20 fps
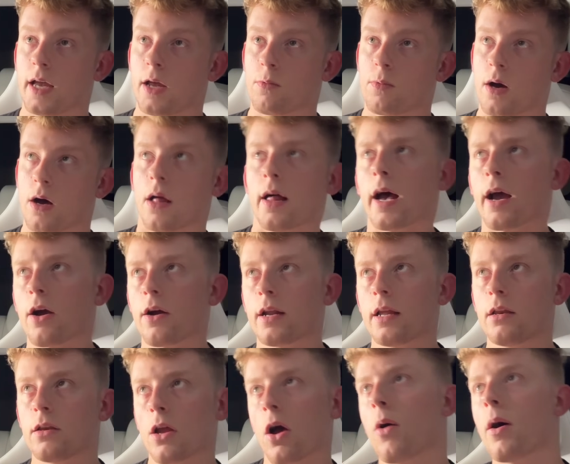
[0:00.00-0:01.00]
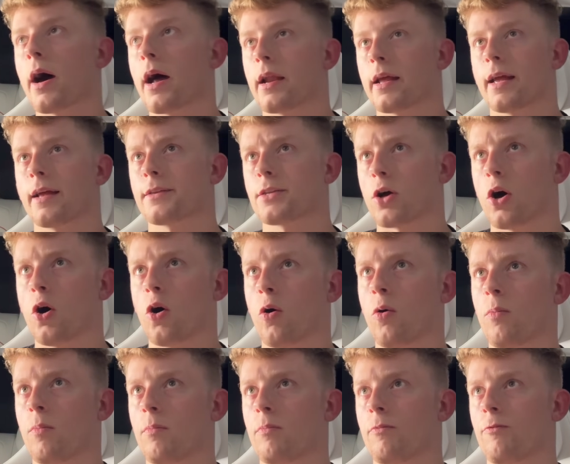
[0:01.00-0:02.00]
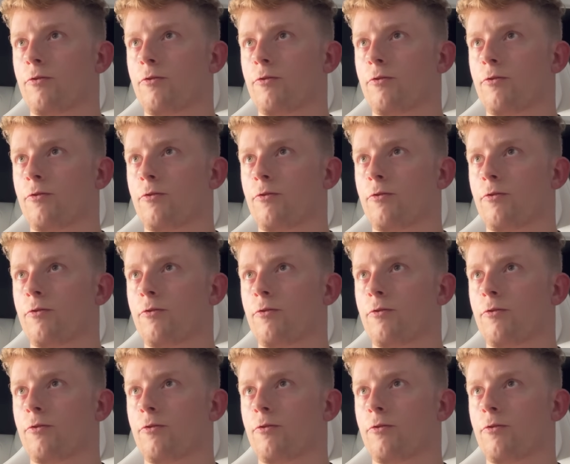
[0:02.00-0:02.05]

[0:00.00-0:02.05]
And while I already know how to get to home